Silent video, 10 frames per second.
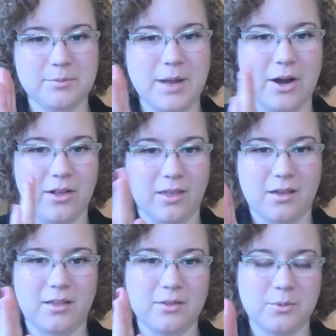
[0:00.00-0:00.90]

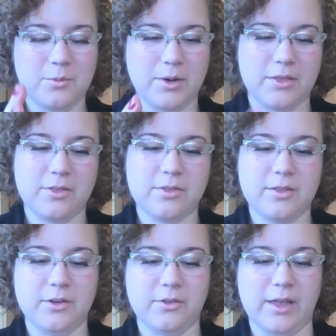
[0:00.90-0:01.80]
parallel with
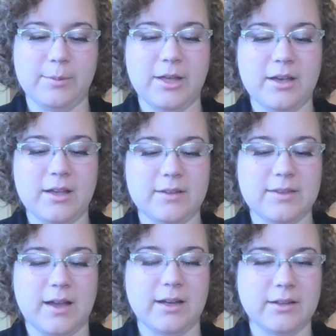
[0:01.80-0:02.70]
your labia, it's
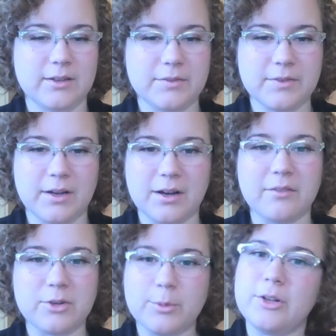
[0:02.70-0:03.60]
kind of
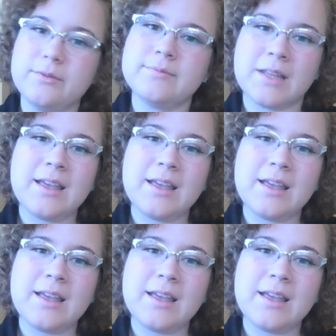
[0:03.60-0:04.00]
uncomfortable.